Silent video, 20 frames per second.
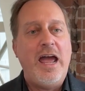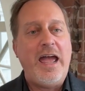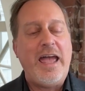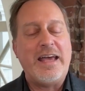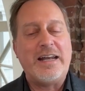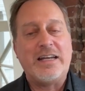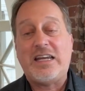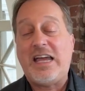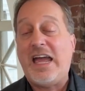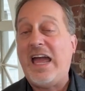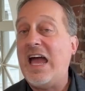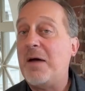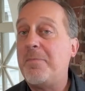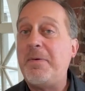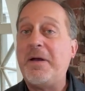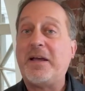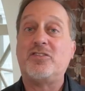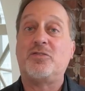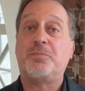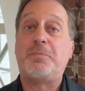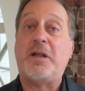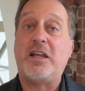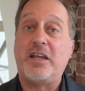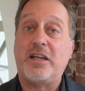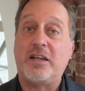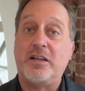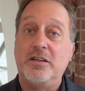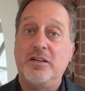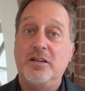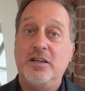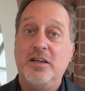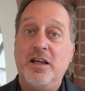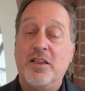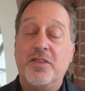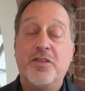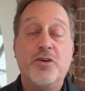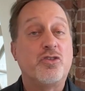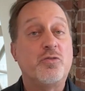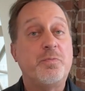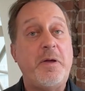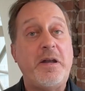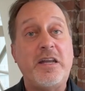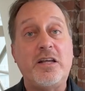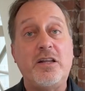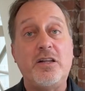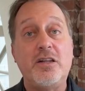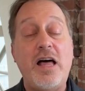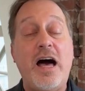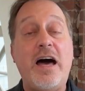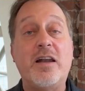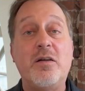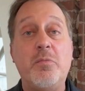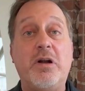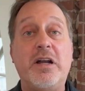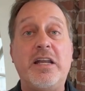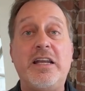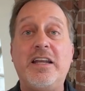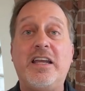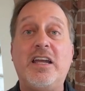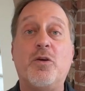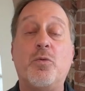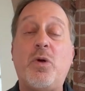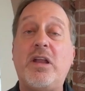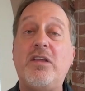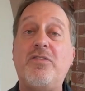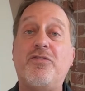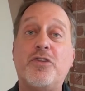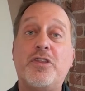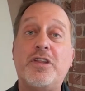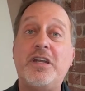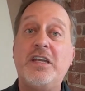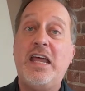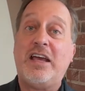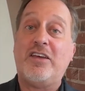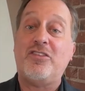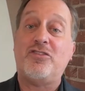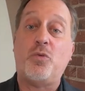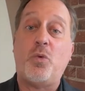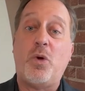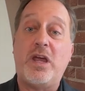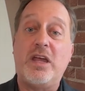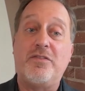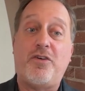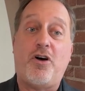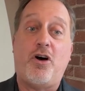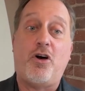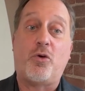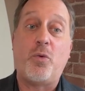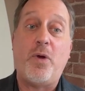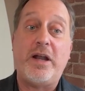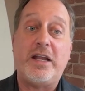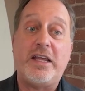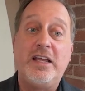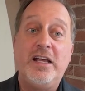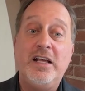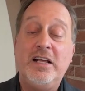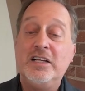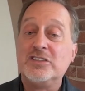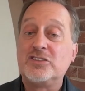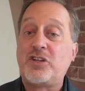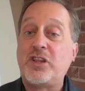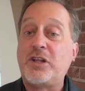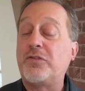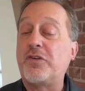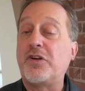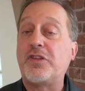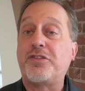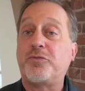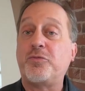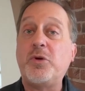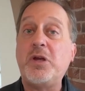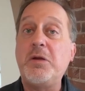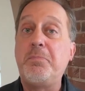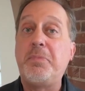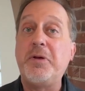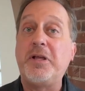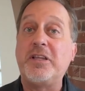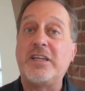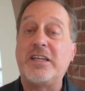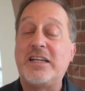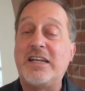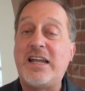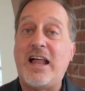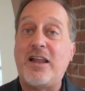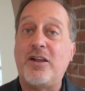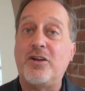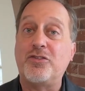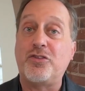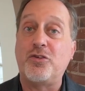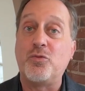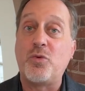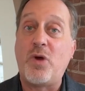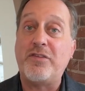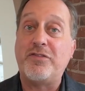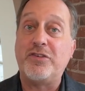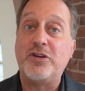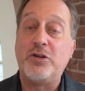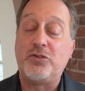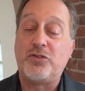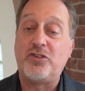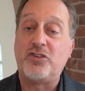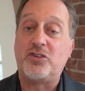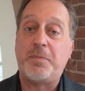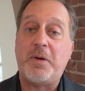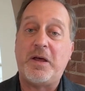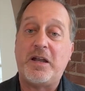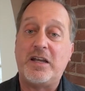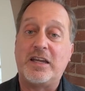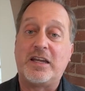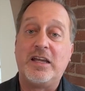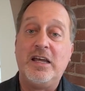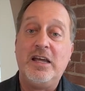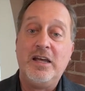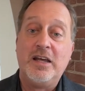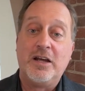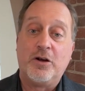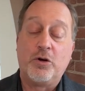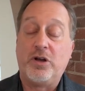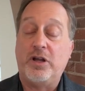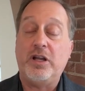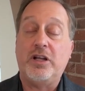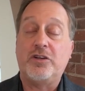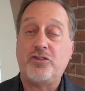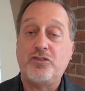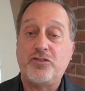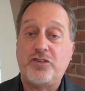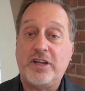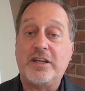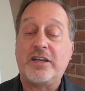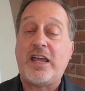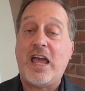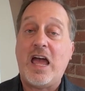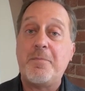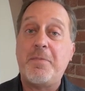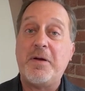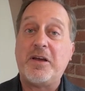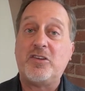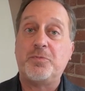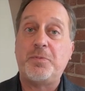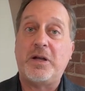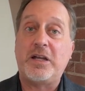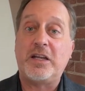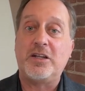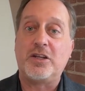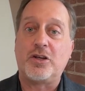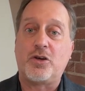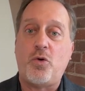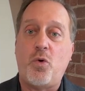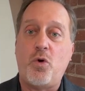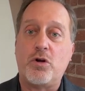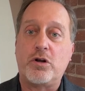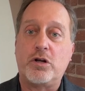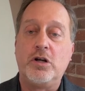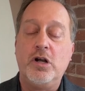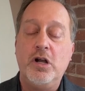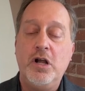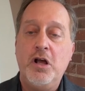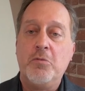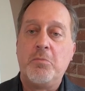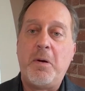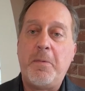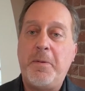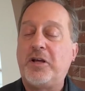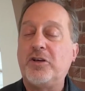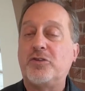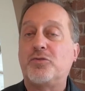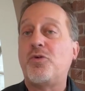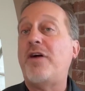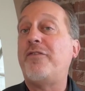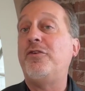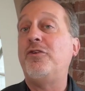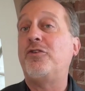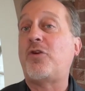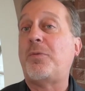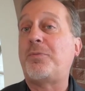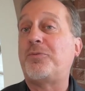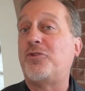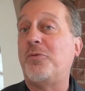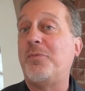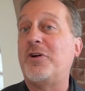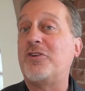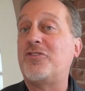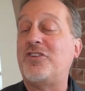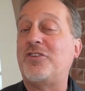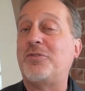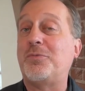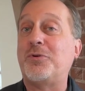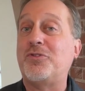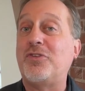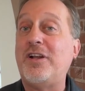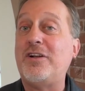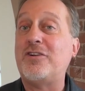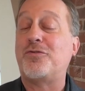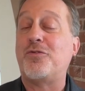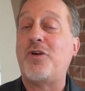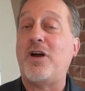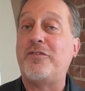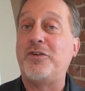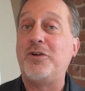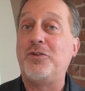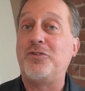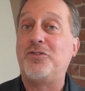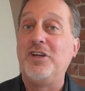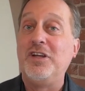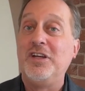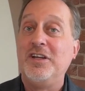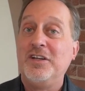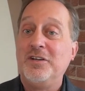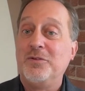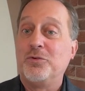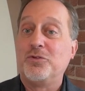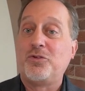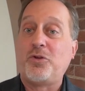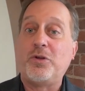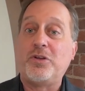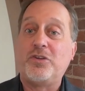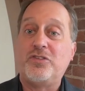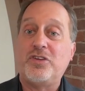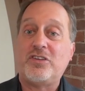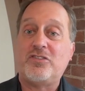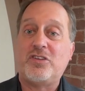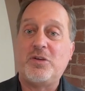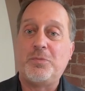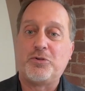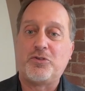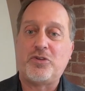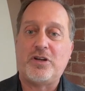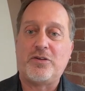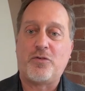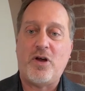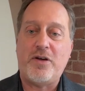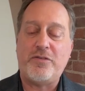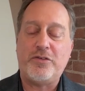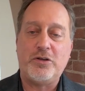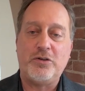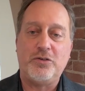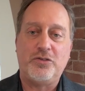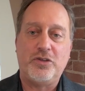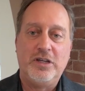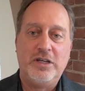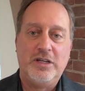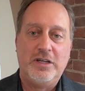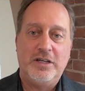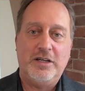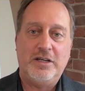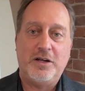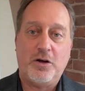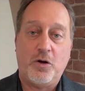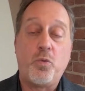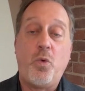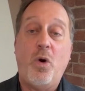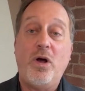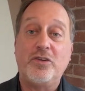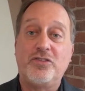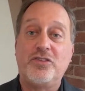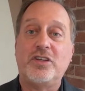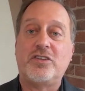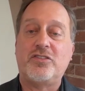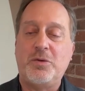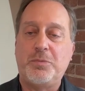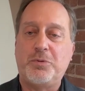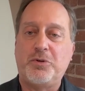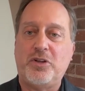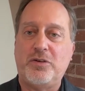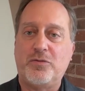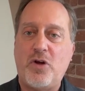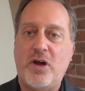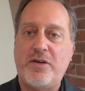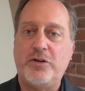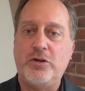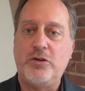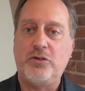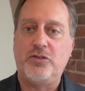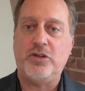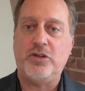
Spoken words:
And CapEx spending. They're spending a lot of money to get ready for the next wave already. So that over $3 billion in revenues and spending, or I should say in CapEx spending in the quarter, but because revenues are up so much, as a percentage of revenues was only 60% of revenues, or was 60% of revenues,